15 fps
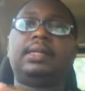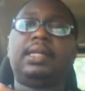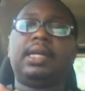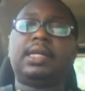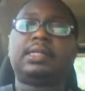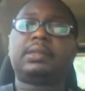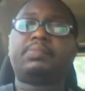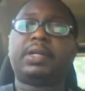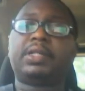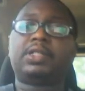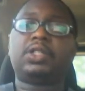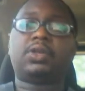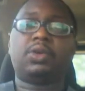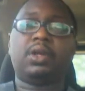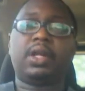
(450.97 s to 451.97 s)
this
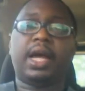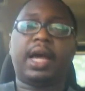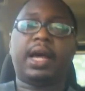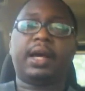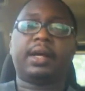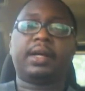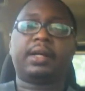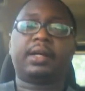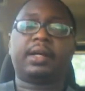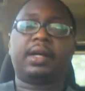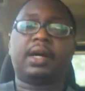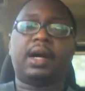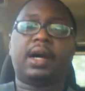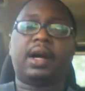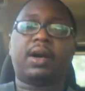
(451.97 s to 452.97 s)
particular
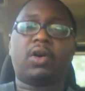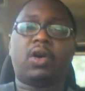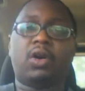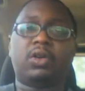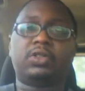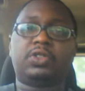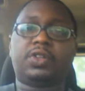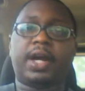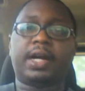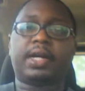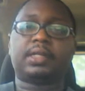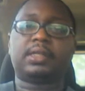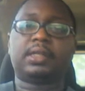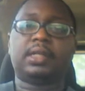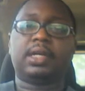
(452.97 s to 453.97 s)

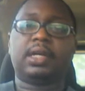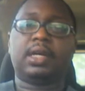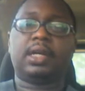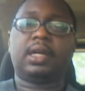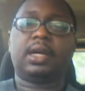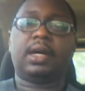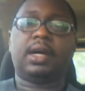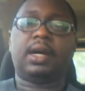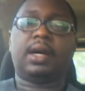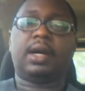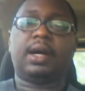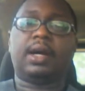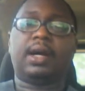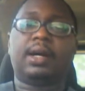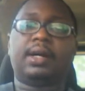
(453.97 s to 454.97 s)
contract
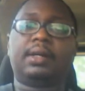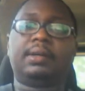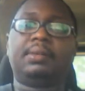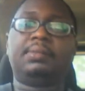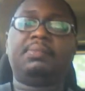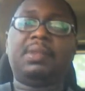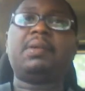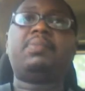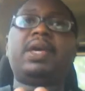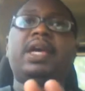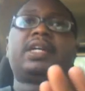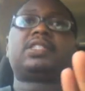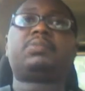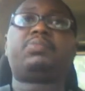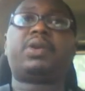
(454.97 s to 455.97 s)
may be
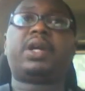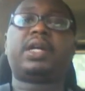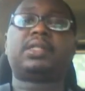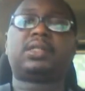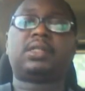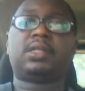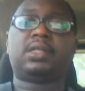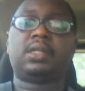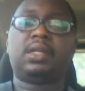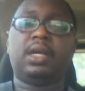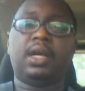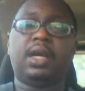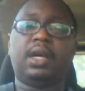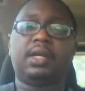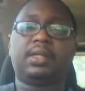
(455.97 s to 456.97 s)
expressed
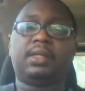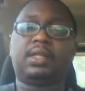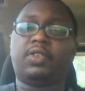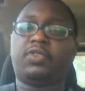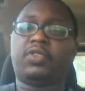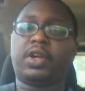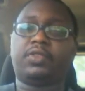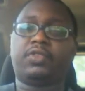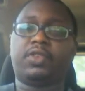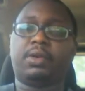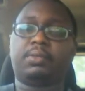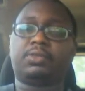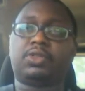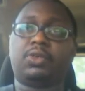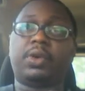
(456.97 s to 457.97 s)
in different
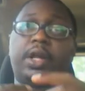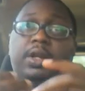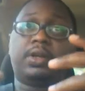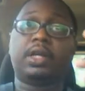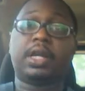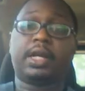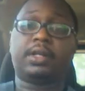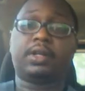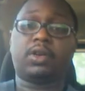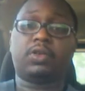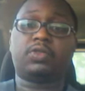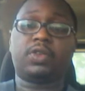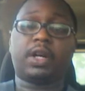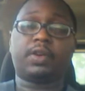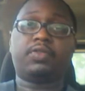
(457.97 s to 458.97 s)
forms. So we are looking at the
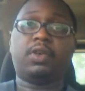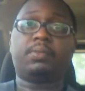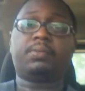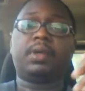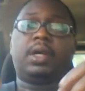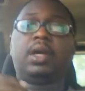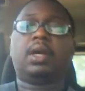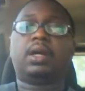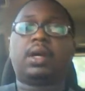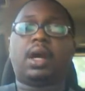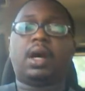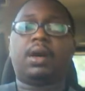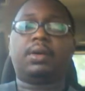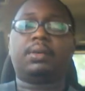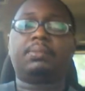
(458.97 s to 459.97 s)
contract form.
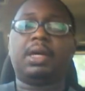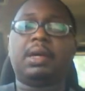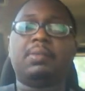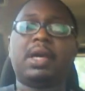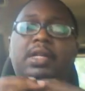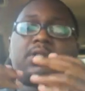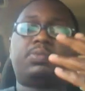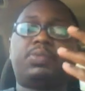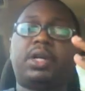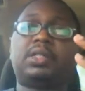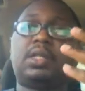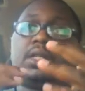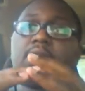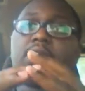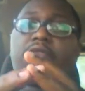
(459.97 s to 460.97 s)
It may be
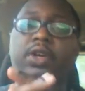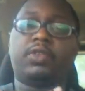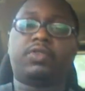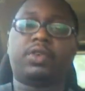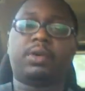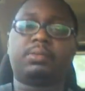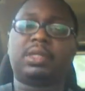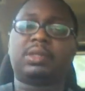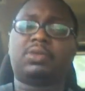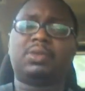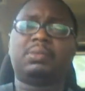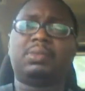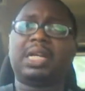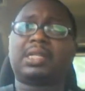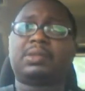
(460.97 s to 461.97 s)
expressed in different forms. It
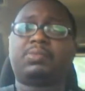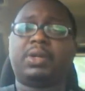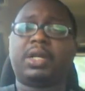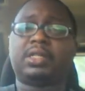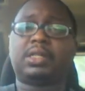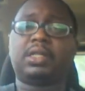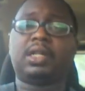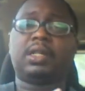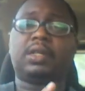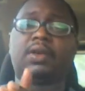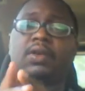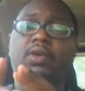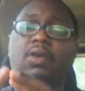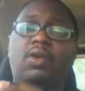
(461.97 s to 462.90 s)
could be expressed in